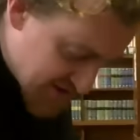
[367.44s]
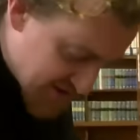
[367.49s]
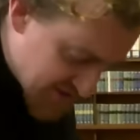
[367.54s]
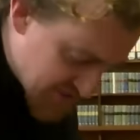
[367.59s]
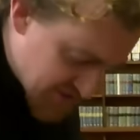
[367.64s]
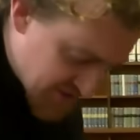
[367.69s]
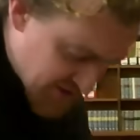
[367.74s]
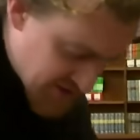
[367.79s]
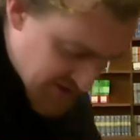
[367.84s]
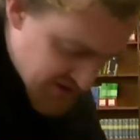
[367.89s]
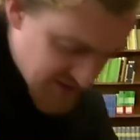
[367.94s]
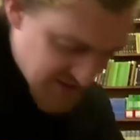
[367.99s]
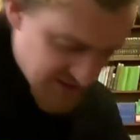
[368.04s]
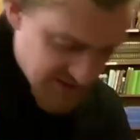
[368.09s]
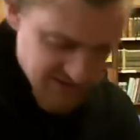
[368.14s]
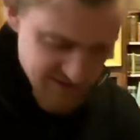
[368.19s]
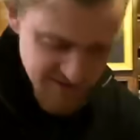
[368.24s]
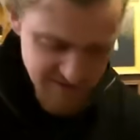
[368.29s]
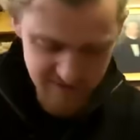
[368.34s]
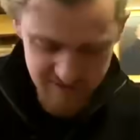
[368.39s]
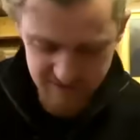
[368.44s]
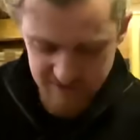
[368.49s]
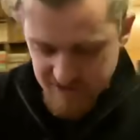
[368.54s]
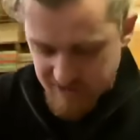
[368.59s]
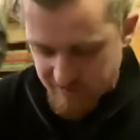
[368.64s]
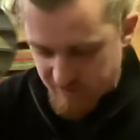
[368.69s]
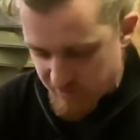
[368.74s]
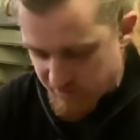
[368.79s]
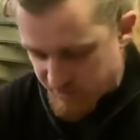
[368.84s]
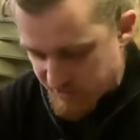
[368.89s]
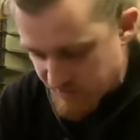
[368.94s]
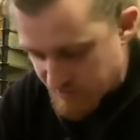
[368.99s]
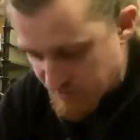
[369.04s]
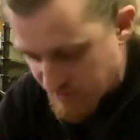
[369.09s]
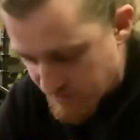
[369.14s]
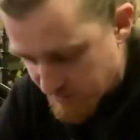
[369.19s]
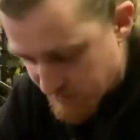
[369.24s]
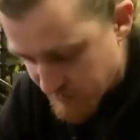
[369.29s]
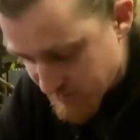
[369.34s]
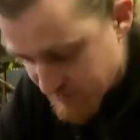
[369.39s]
this one here. Let's carefully bring them
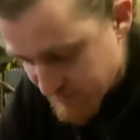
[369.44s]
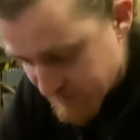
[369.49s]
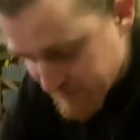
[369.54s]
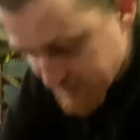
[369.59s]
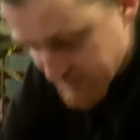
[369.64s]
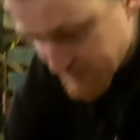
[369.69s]
over.